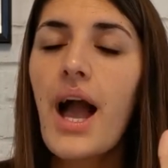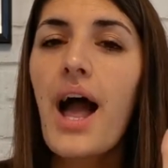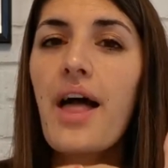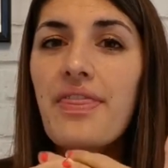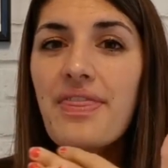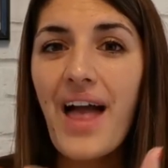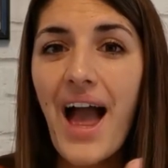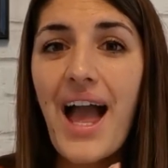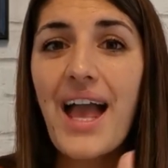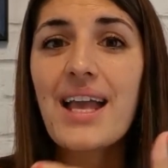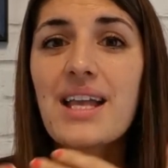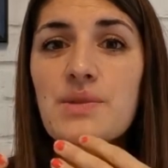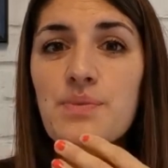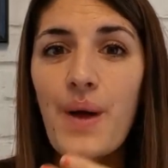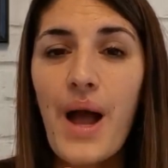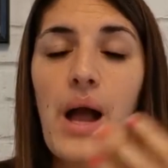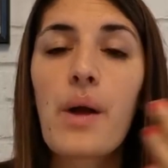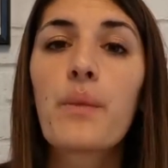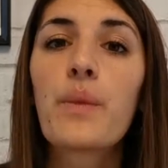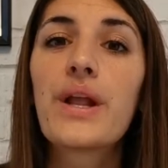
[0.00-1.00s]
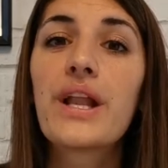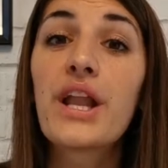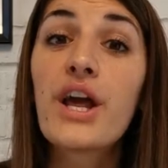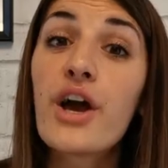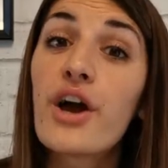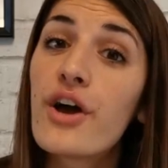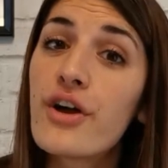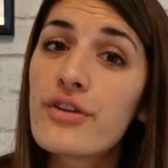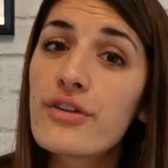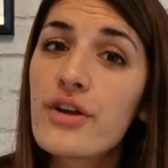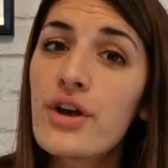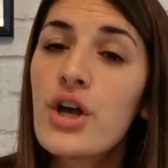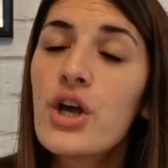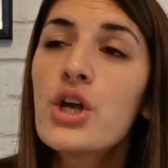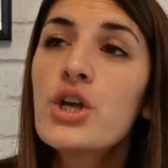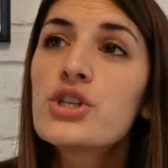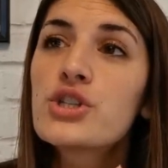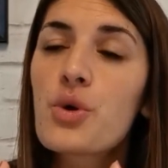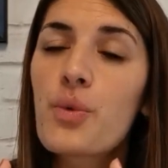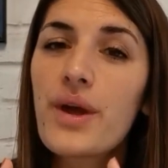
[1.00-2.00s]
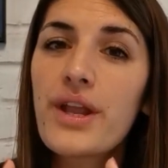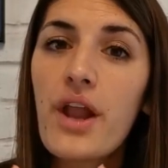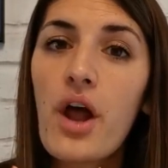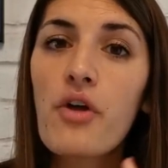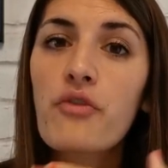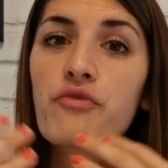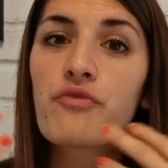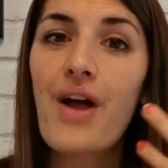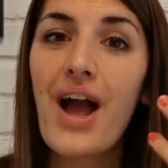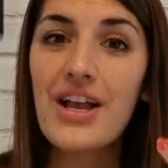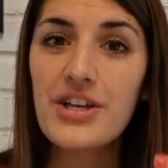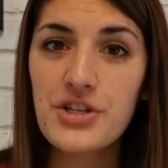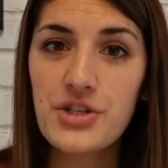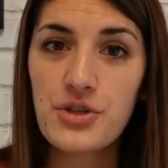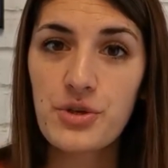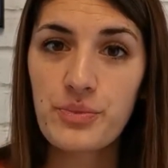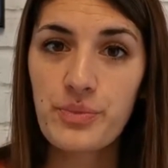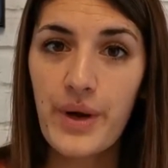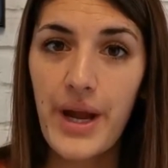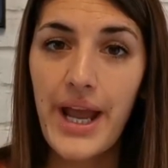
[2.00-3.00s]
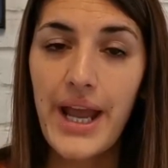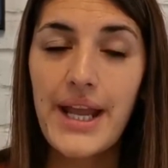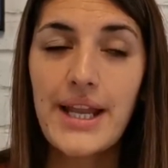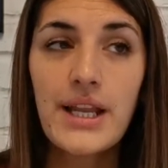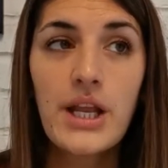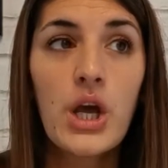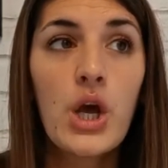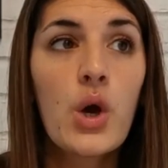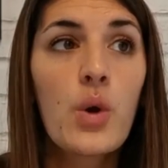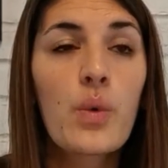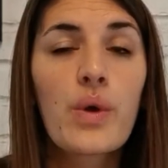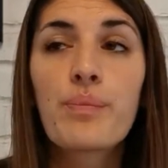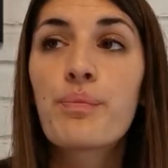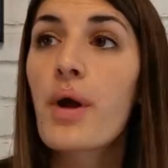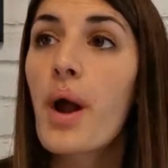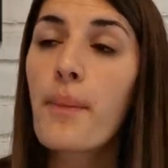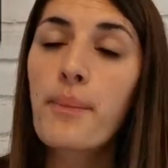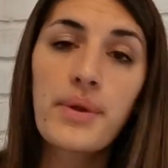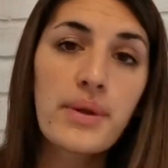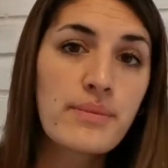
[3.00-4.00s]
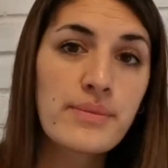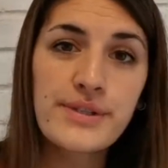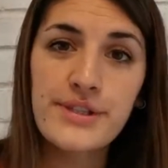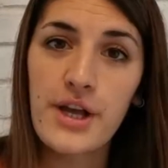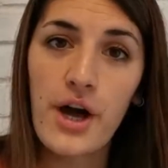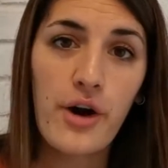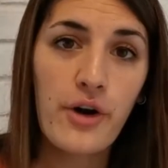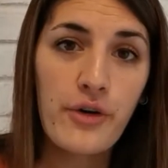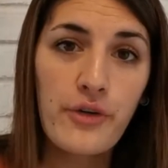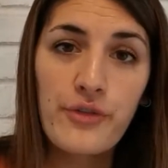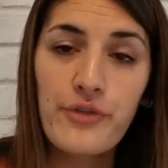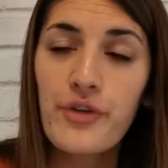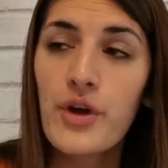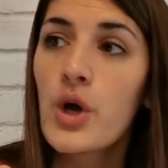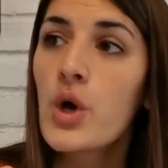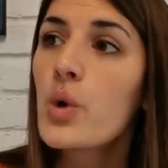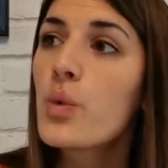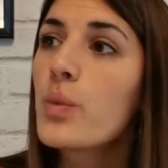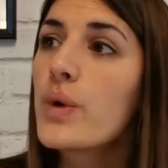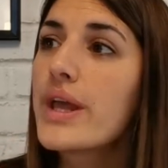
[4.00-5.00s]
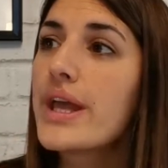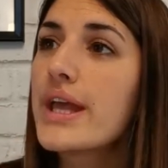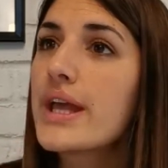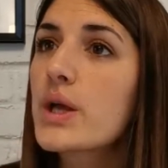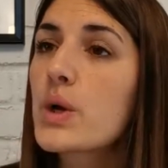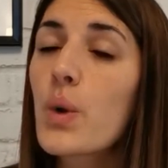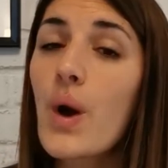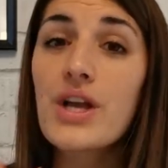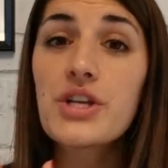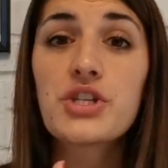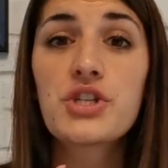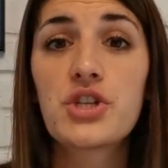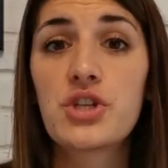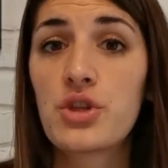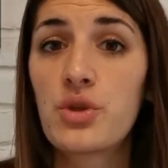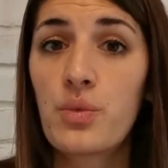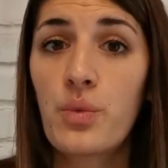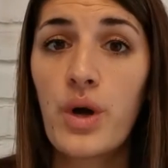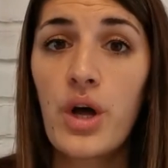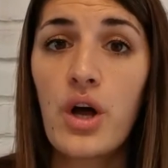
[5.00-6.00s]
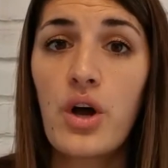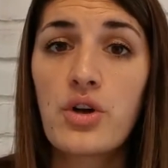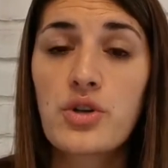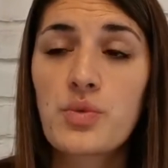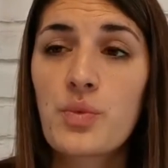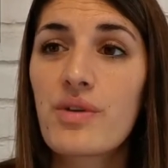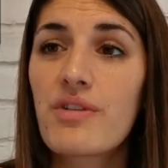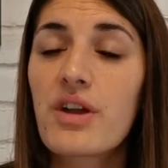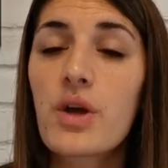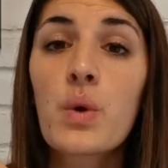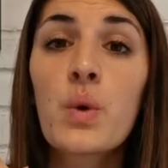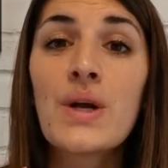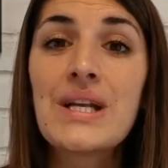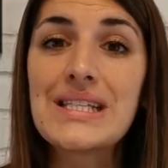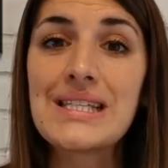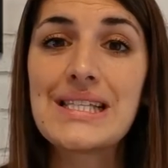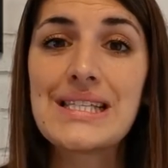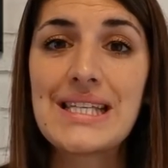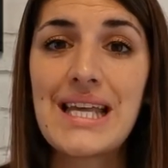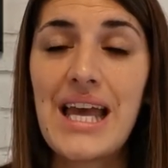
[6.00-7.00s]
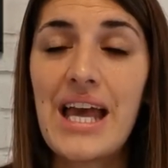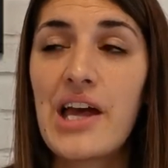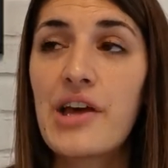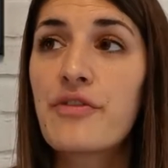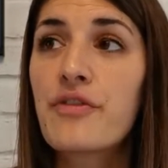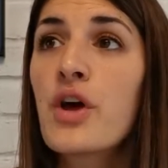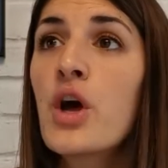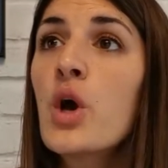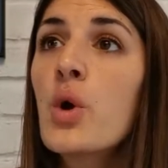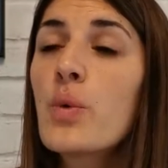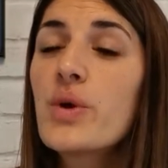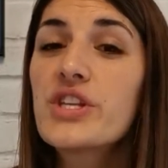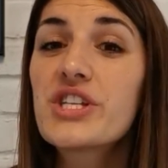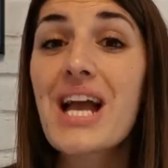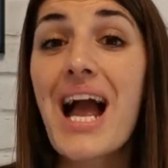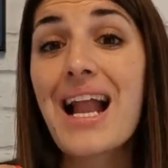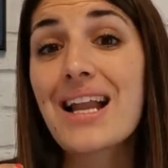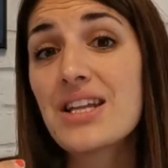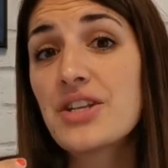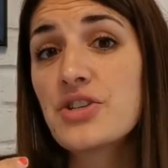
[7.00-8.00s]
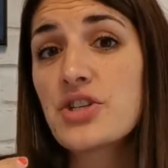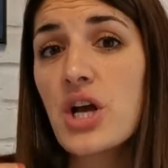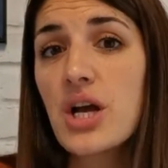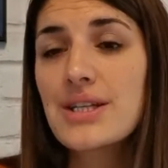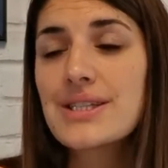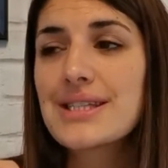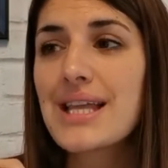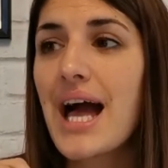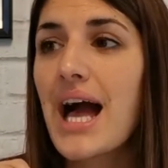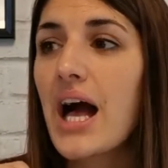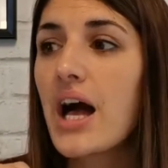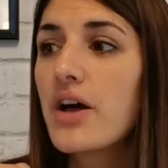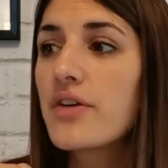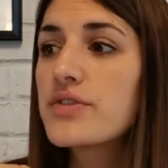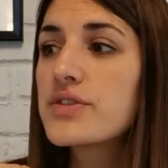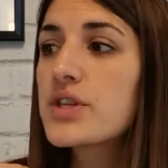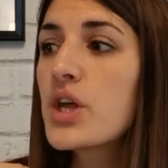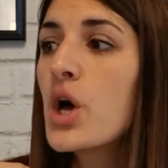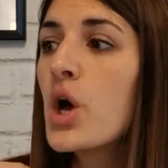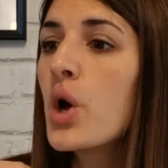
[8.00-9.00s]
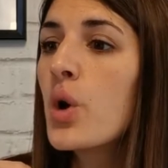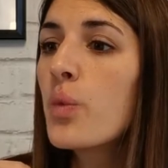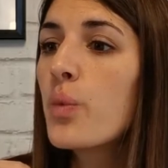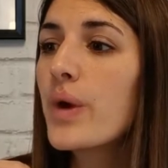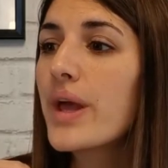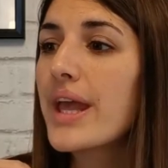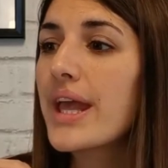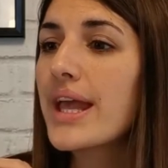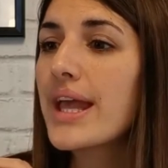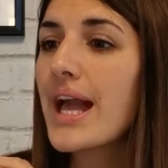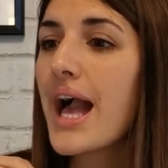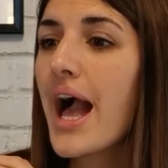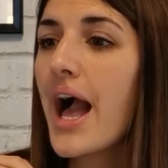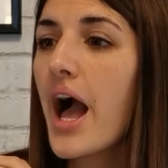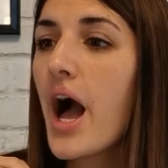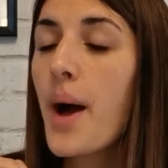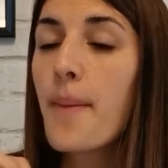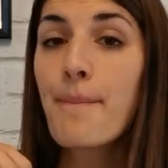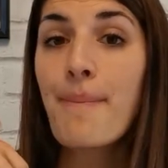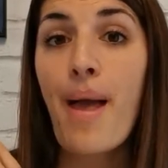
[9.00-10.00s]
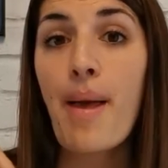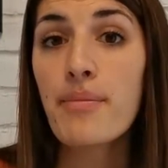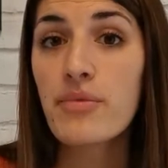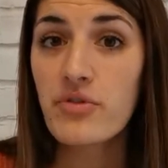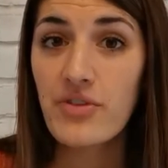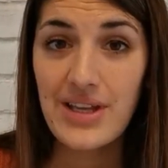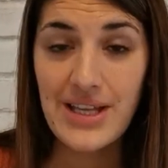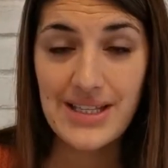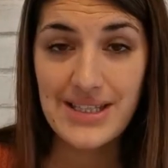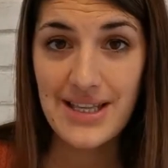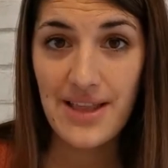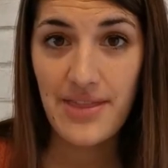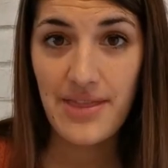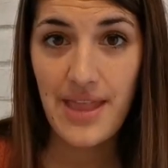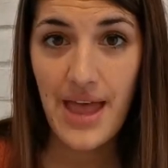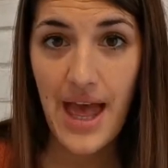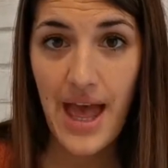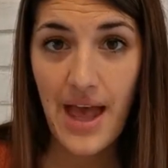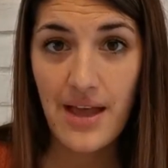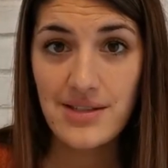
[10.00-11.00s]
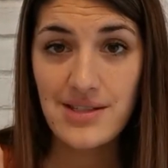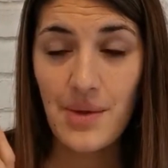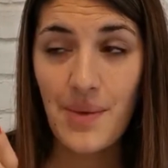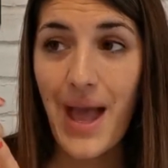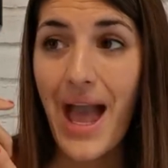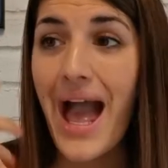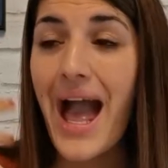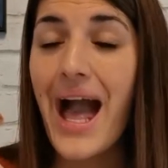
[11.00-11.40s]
And that is where we learn. So in our rational brain, we problem solve, we question the world, we're inquisitive, we challenge ourselves, our memory is in there, so it